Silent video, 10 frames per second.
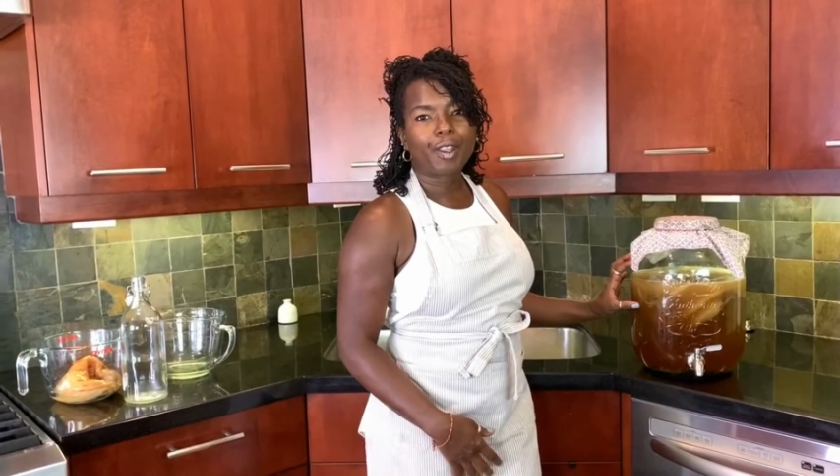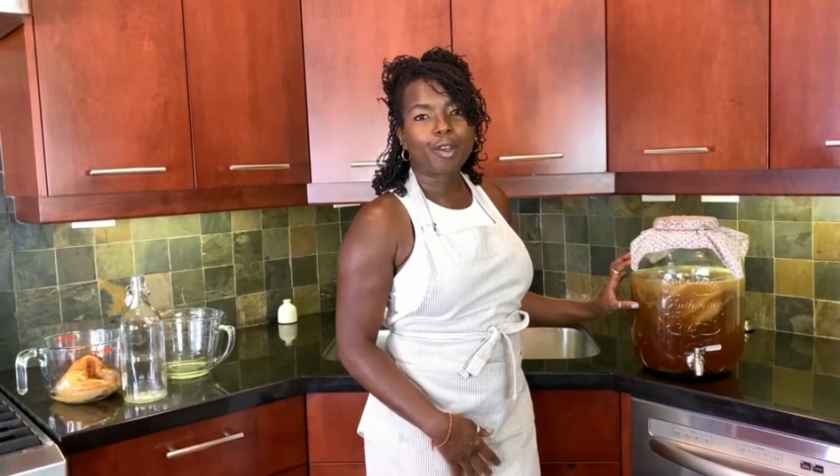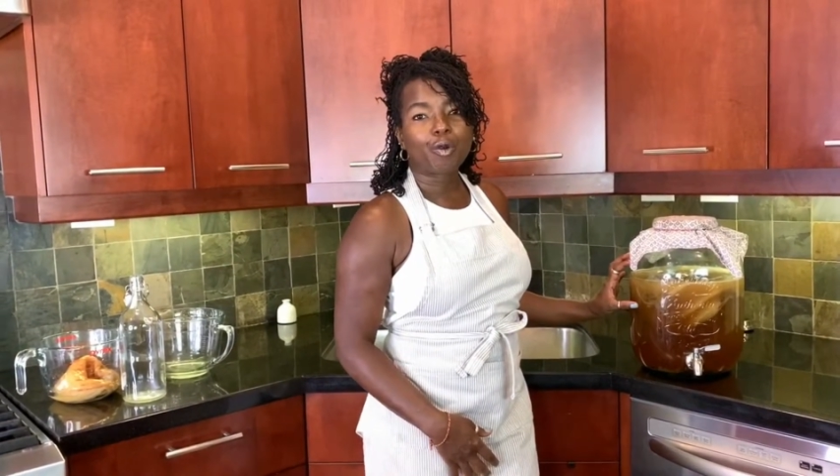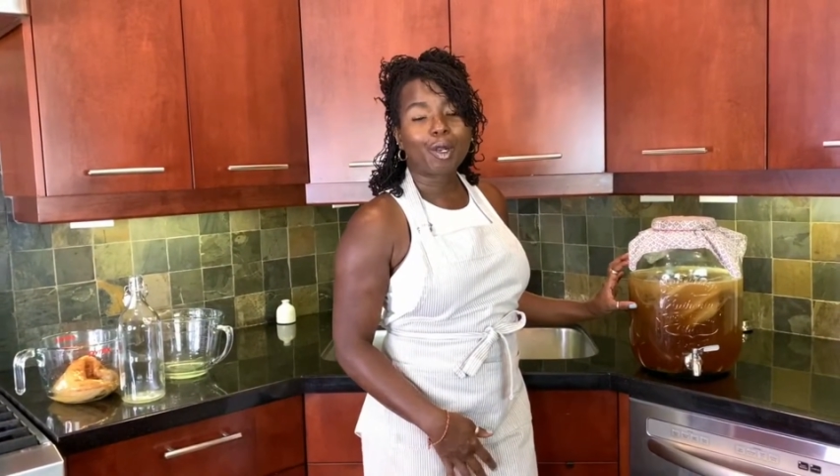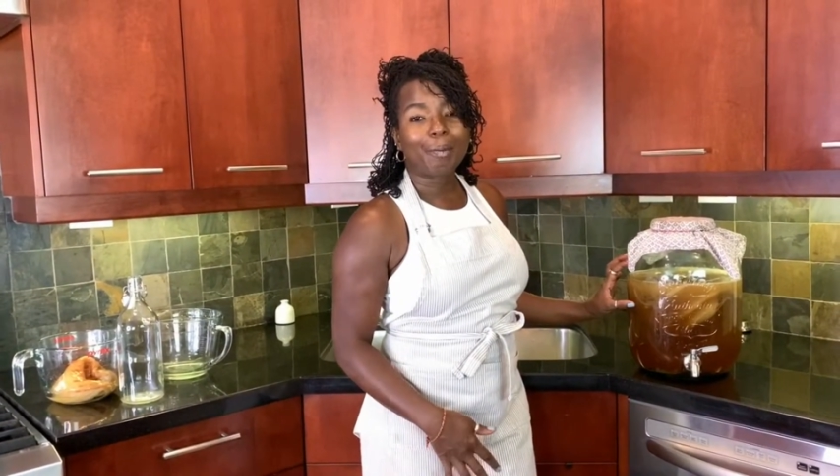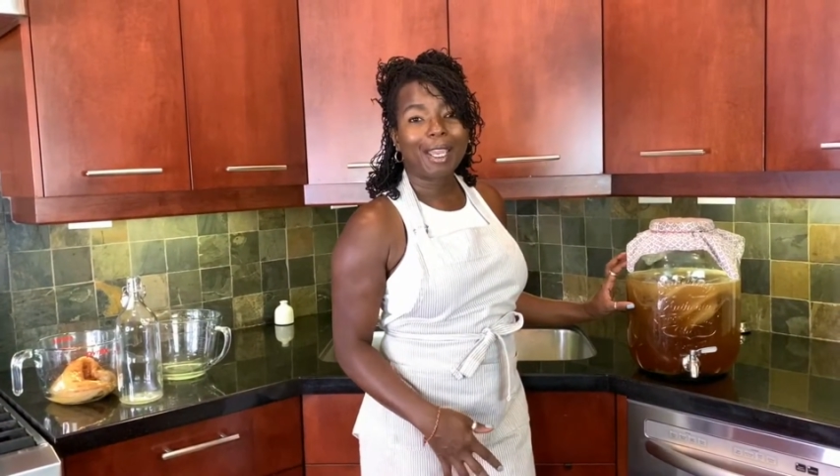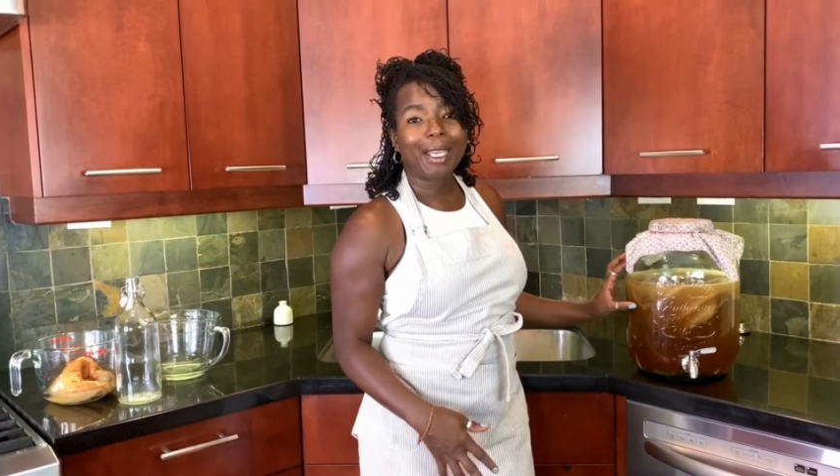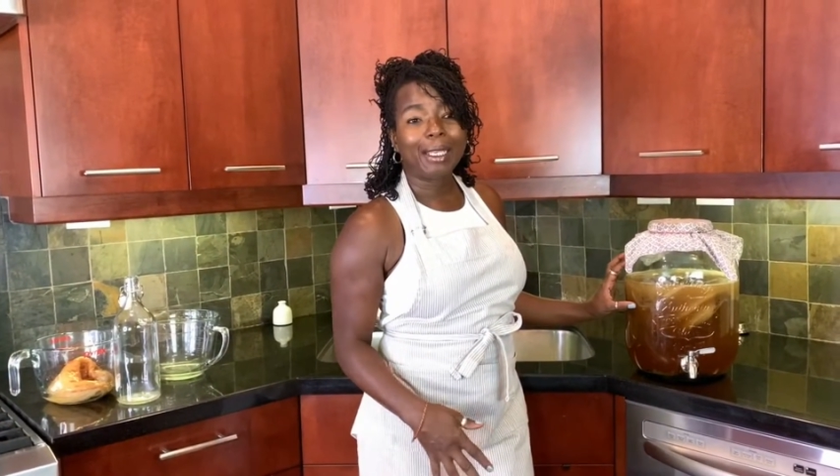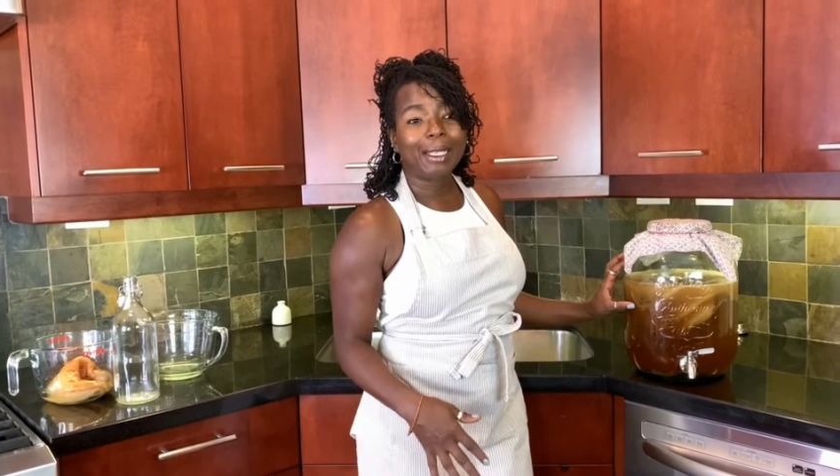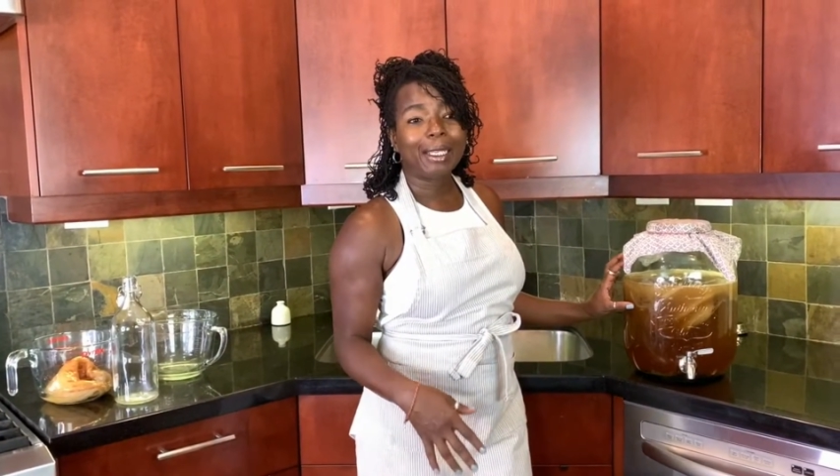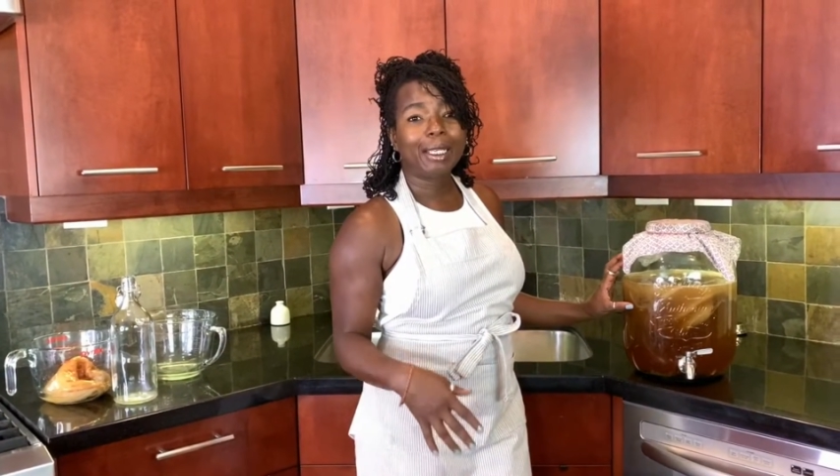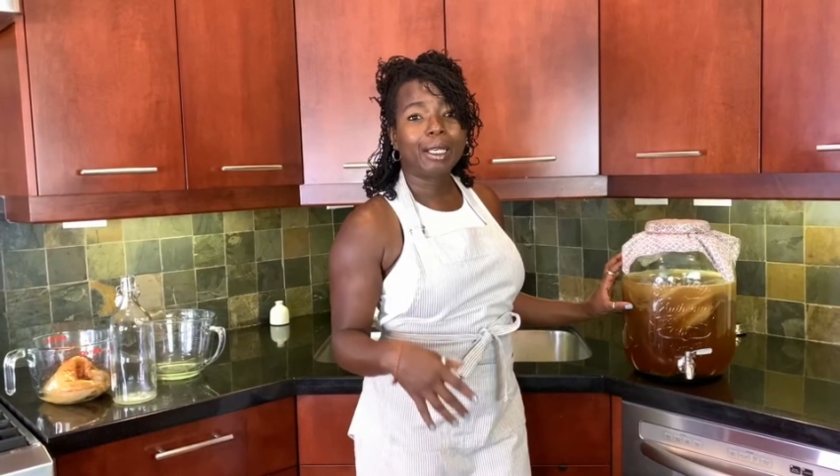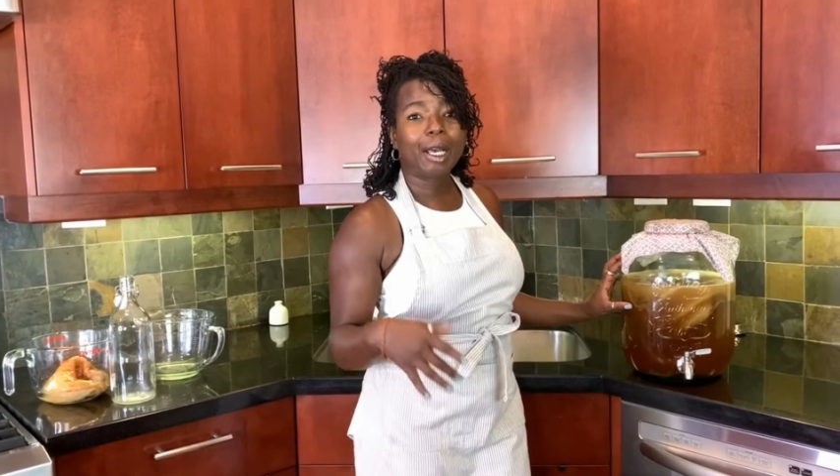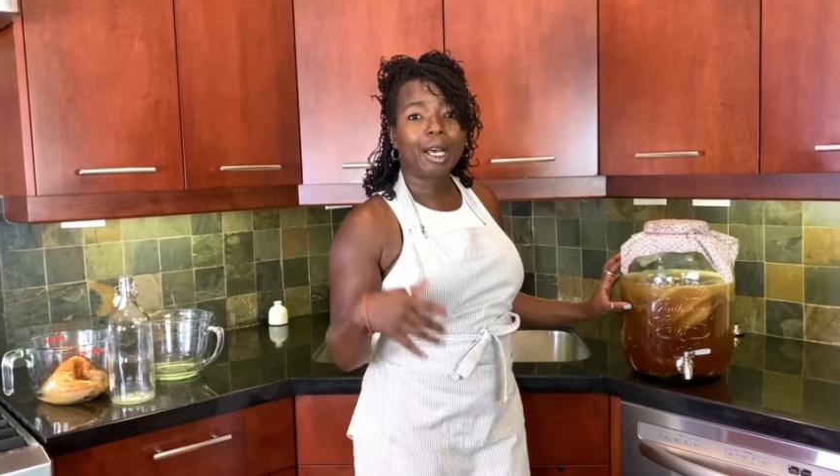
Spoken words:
the remaining